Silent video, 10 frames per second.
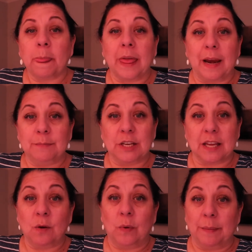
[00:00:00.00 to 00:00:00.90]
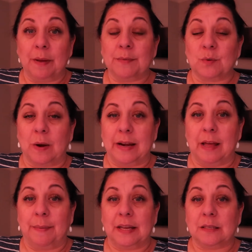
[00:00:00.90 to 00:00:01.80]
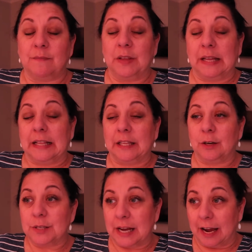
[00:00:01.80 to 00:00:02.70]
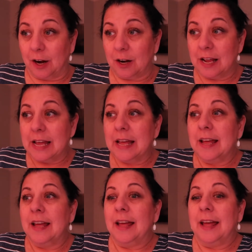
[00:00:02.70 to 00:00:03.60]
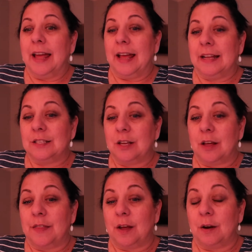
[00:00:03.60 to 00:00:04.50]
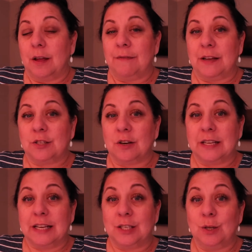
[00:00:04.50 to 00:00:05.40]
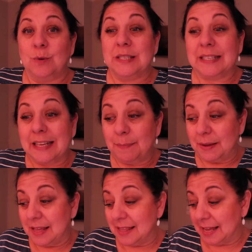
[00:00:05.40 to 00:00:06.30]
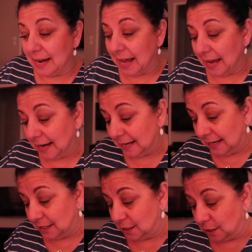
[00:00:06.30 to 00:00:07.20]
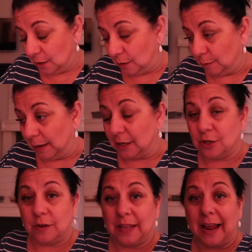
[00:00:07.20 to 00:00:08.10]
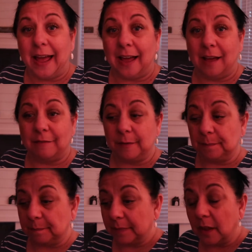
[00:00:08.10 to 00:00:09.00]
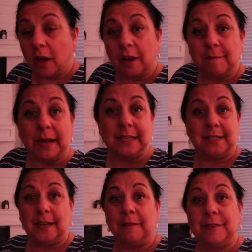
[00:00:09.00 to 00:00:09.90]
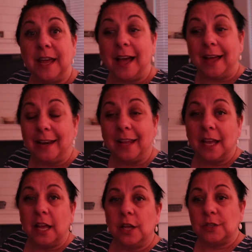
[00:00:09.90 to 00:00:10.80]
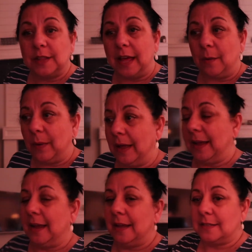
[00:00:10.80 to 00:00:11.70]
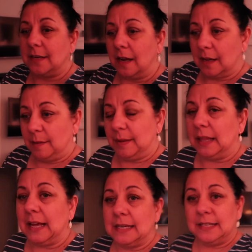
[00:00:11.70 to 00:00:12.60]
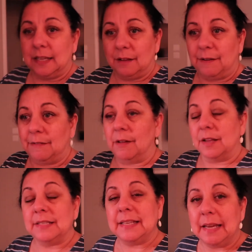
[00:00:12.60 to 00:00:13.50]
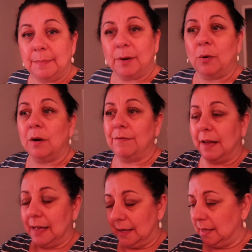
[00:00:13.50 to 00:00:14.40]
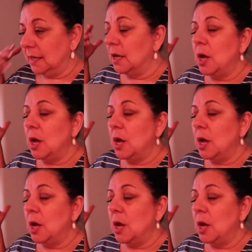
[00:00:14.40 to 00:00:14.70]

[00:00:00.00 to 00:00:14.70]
And I'm checking Wing Moms right now because I'm feeling a little tired. And so I thought if I start to get too sleepy, then I need to make sure that I have all of my stuff done so that way it's not gonna be like a deal if I fall asleep or if I